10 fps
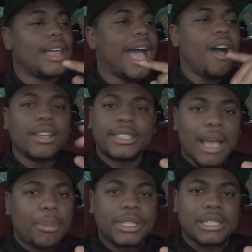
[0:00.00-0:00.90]
I always say
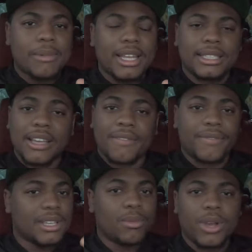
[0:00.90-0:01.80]
I put somebody's
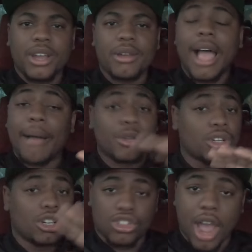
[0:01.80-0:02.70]
stuff somewhere. I'm
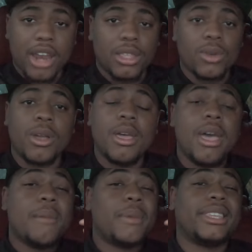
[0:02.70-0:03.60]
gonna try to do it,
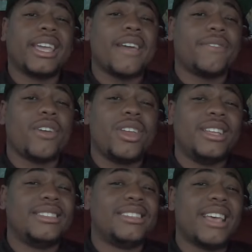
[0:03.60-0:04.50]
but
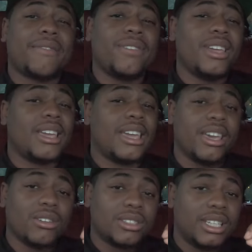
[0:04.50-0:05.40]
Thic_F30 definitely
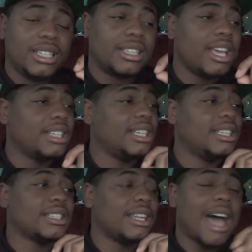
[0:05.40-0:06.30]
kills these things. He
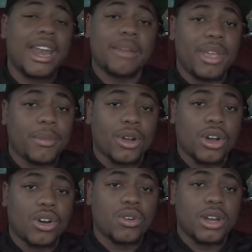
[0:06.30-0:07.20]
does a lot of the
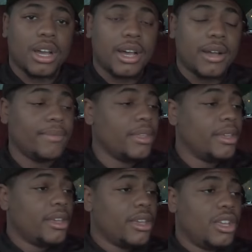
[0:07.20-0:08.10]
BimmerCode. Uh,
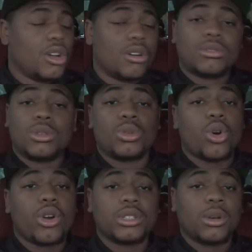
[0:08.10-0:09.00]
you know,
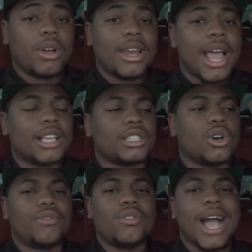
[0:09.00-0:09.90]
tutorials or whatnot.
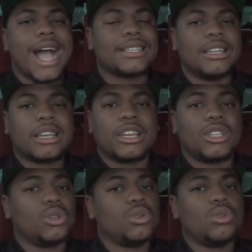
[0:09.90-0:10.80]
So if you guys are looking to
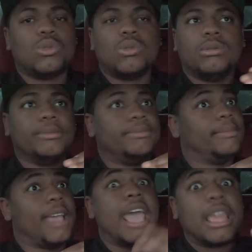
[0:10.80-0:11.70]
do
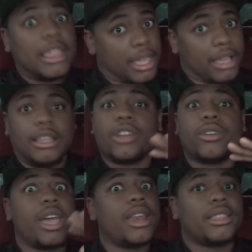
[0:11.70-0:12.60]
anything,
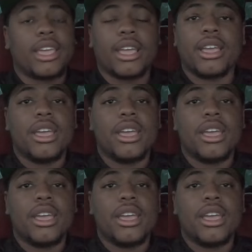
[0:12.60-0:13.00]
literally anything,